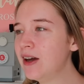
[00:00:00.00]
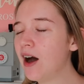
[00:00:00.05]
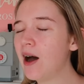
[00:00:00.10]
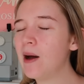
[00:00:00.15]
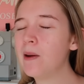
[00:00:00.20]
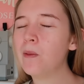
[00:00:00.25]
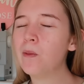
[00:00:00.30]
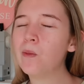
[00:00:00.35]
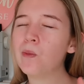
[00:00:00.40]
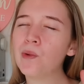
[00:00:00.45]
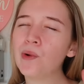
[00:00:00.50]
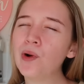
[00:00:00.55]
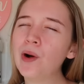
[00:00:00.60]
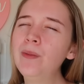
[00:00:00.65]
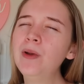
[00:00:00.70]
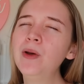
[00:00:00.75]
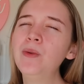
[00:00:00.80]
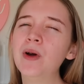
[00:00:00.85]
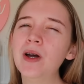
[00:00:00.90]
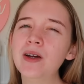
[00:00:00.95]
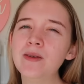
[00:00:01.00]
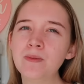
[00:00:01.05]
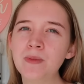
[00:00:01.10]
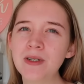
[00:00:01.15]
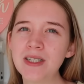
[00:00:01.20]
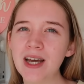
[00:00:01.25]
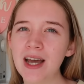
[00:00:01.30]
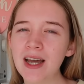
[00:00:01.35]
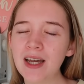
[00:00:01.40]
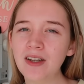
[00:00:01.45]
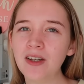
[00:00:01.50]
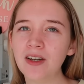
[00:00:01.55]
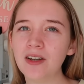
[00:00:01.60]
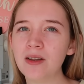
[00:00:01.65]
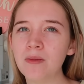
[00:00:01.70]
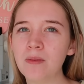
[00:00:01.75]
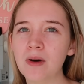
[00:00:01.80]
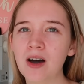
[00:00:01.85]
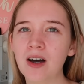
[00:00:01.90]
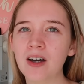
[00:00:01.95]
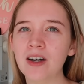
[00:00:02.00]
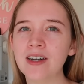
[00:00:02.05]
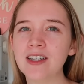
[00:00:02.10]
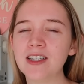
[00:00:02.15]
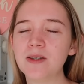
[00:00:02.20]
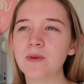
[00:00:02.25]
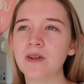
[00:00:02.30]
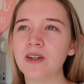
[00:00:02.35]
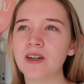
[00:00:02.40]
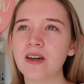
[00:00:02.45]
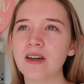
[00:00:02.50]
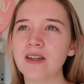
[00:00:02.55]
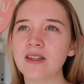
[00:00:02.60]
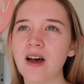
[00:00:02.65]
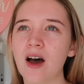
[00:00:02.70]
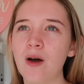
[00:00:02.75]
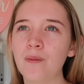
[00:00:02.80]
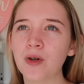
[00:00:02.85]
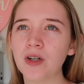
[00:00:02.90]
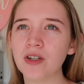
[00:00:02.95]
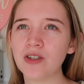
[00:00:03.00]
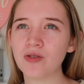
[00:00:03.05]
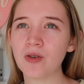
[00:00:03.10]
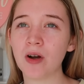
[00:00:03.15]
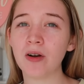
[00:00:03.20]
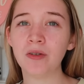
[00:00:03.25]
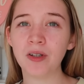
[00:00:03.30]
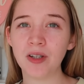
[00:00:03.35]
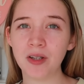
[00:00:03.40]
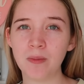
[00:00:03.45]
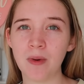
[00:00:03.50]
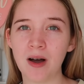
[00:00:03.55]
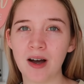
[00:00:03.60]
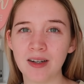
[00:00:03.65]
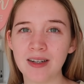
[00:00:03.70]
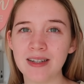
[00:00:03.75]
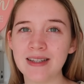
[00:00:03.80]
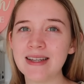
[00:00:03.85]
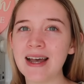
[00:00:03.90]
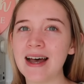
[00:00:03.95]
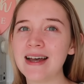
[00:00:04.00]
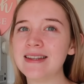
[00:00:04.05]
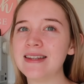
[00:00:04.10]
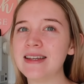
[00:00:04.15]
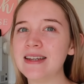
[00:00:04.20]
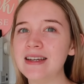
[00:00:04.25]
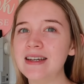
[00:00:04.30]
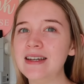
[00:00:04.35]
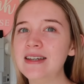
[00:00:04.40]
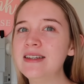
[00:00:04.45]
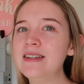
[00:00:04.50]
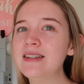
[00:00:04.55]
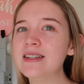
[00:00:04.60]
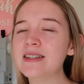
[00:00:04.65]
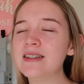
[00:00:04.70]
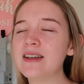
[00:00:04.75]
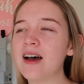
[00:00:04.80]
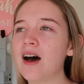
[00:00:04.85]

I probably won't be taking you to the markets because I'm gonna struggle at the markets as it is.